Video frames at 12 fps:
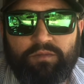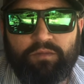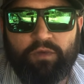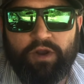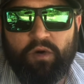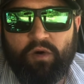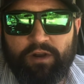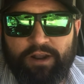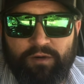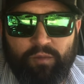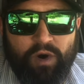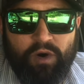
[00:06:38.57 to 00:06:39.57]
recorded
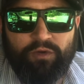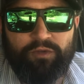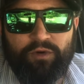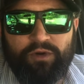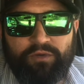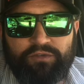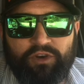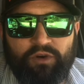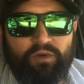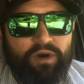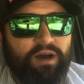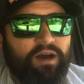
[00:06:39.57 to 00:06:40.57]
and walked through,
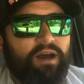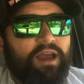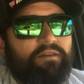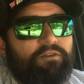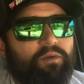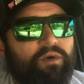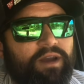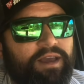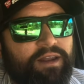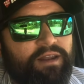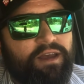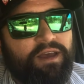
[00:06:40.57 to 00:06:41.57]
so everyone
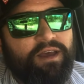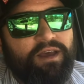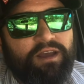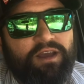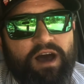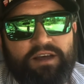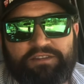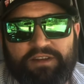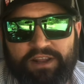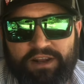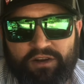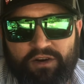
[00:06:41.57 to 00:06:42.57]
can
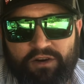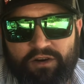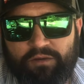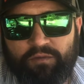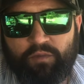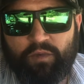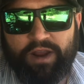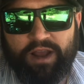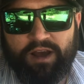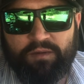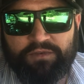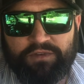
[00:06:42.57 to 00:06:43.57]
constantly learn when it
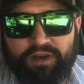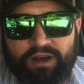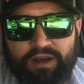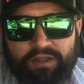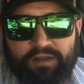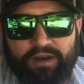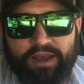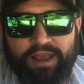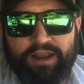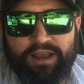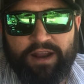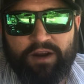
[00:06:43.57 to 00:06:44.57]
comes to the
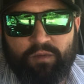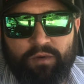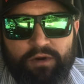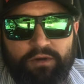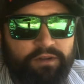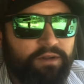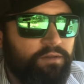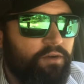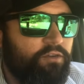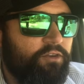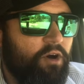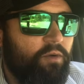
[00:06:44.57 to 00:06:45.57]
heating and air world.
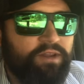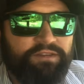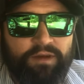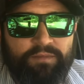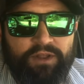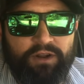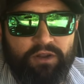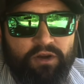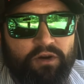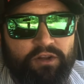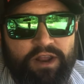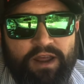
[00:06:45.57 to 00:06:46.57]
There's always something to
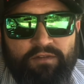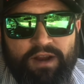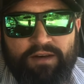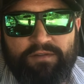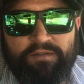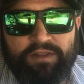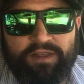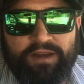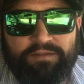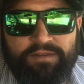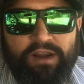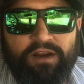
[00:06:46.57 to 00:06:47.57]
learn. You never have
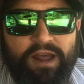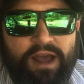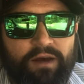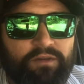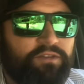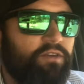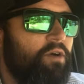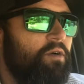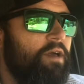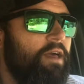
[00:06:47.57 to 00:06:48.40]
everything figured out. So